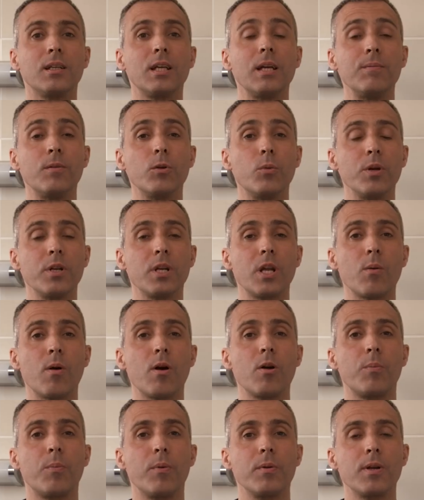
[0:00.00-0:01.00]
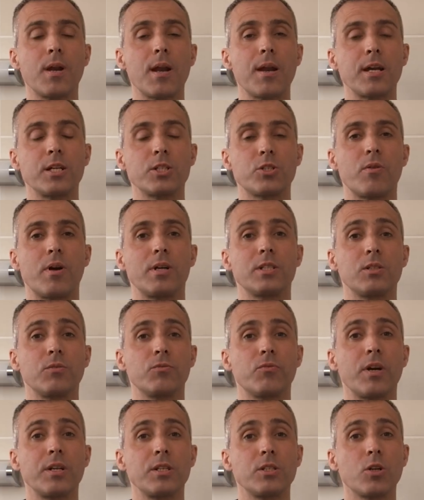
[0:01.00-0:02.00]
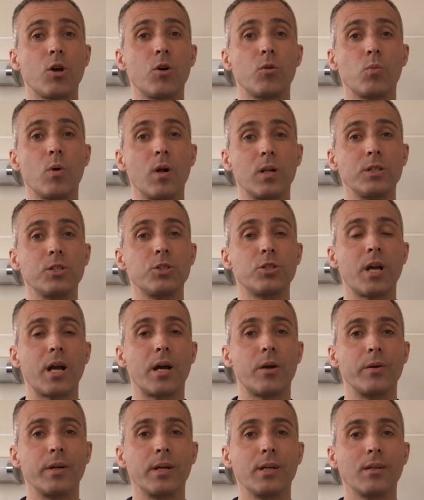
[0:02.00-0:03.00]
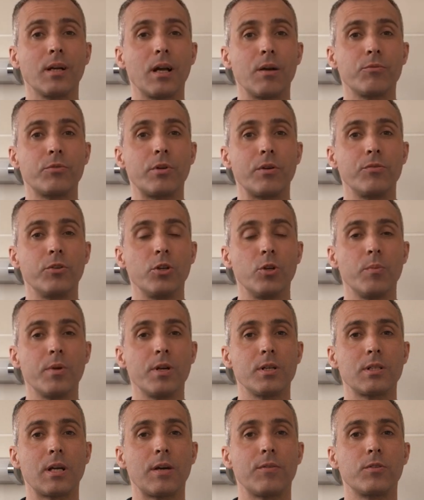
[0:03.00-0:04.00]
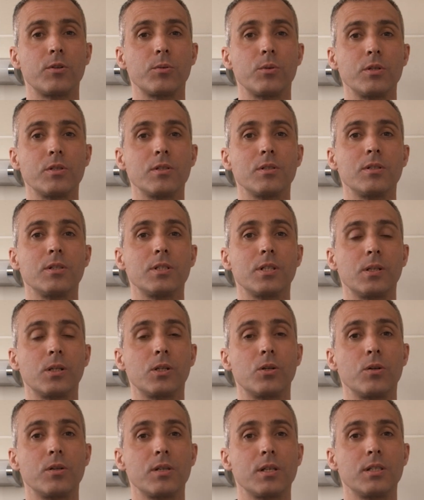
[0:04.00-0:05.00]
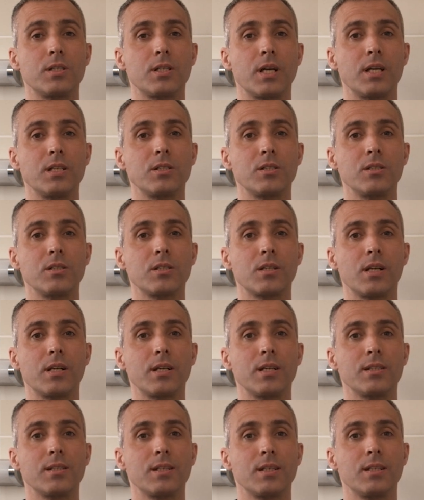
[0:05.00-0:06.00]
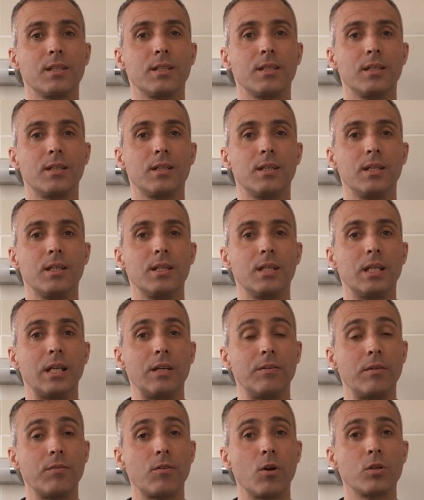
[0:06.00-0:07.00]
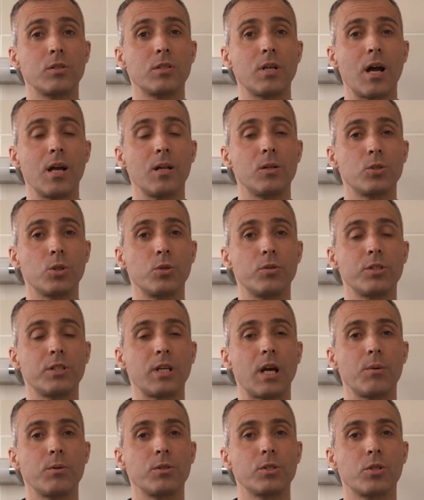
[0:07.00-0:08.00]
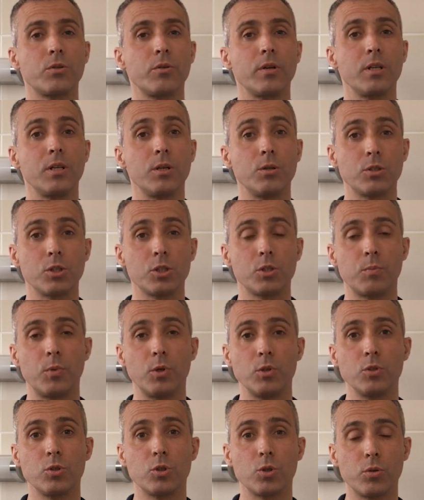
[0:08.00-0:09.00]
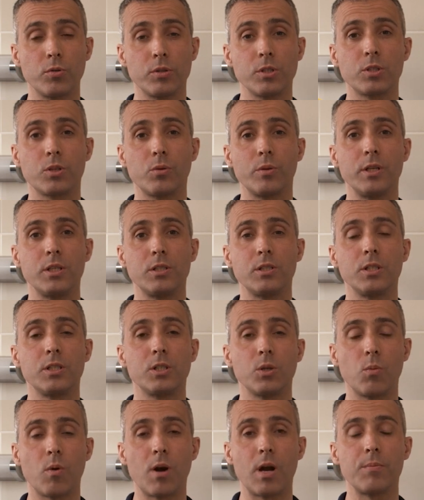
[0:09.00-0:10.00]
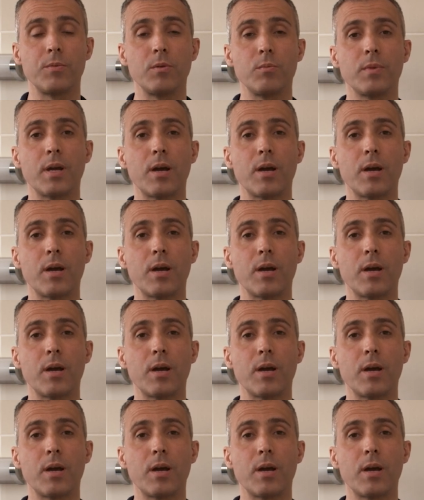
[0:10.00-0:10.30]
Keep the window open and any extraction fans on while you're showering and for a few minutes afterwards until the condensation's cleared. If you've got tiles or a shower screen, use a sponge or a squeegee to wipe them